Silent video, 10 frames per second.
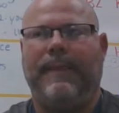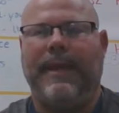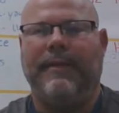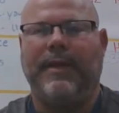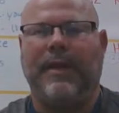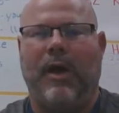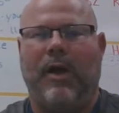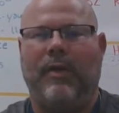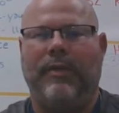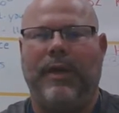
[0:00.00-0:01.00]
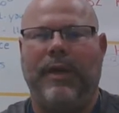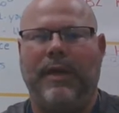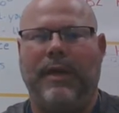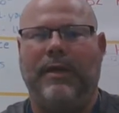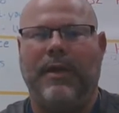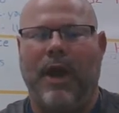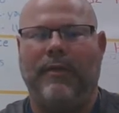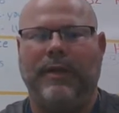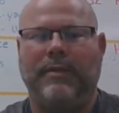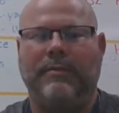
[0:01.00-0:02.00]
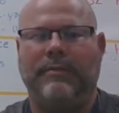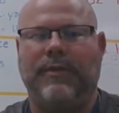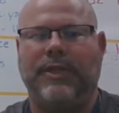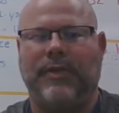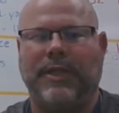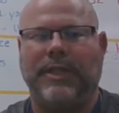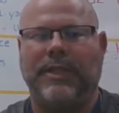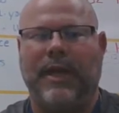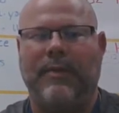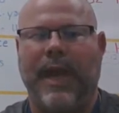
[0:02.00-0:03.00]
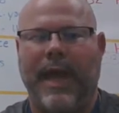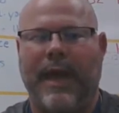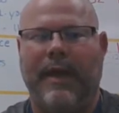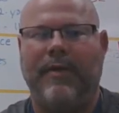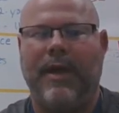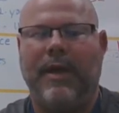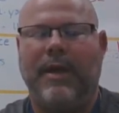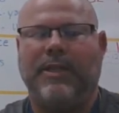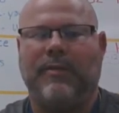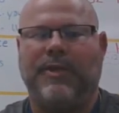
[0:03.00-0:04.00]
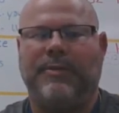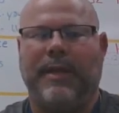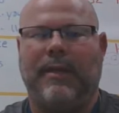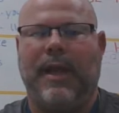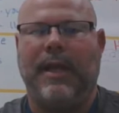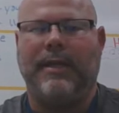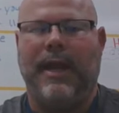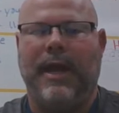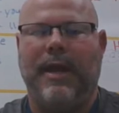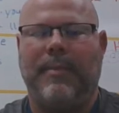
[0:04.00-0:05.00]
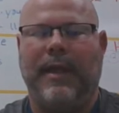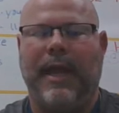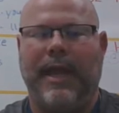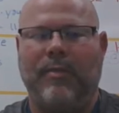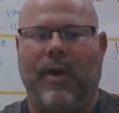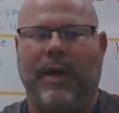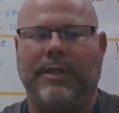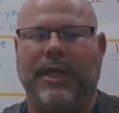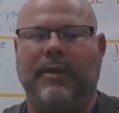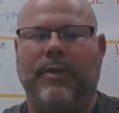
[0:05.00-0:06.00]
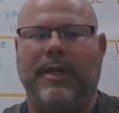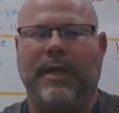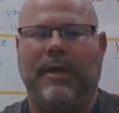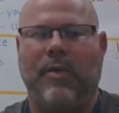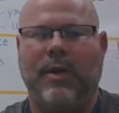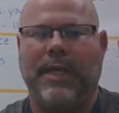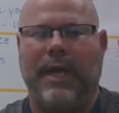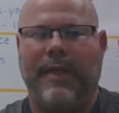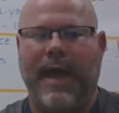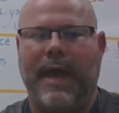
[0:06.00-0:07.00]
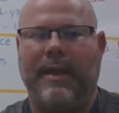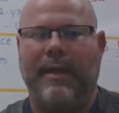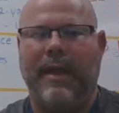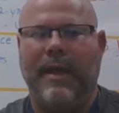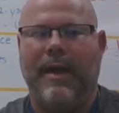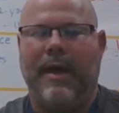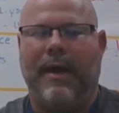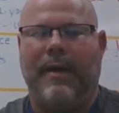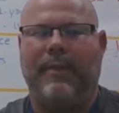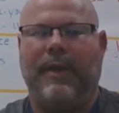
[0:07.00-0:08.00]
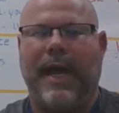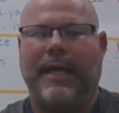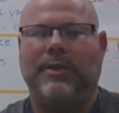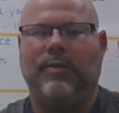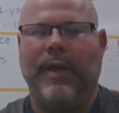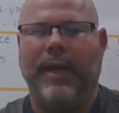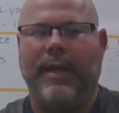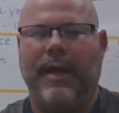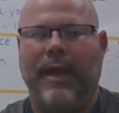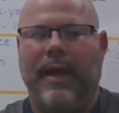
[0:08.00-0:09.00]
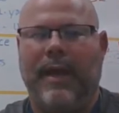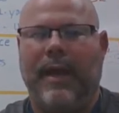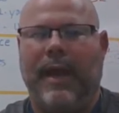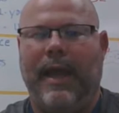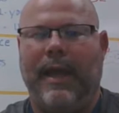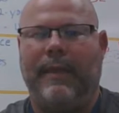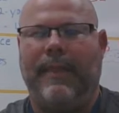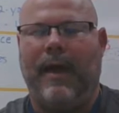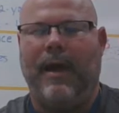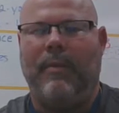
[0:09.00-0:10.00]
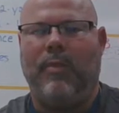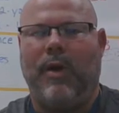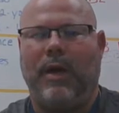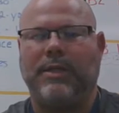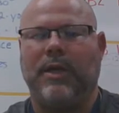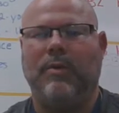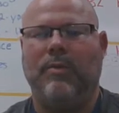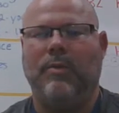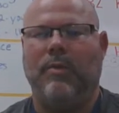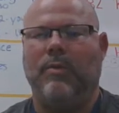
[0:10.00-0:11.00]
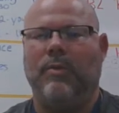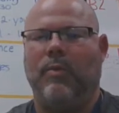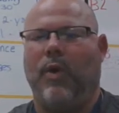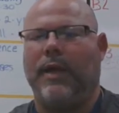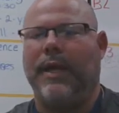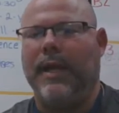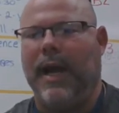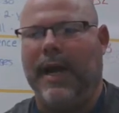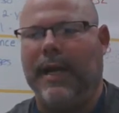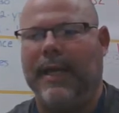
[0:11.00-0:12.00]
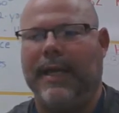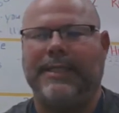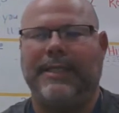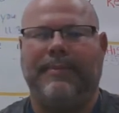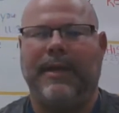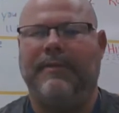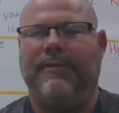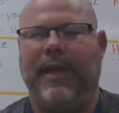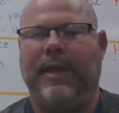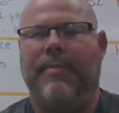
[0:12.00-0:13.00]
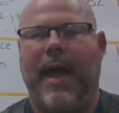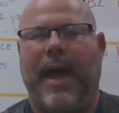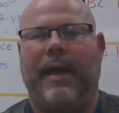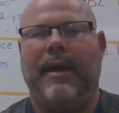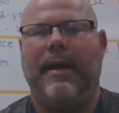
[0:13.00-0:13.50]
given all the COVID restrictions that we have. So we spent a lot of time on hand washing. We did a quiz on that last week, and we're also working on accepting feedback,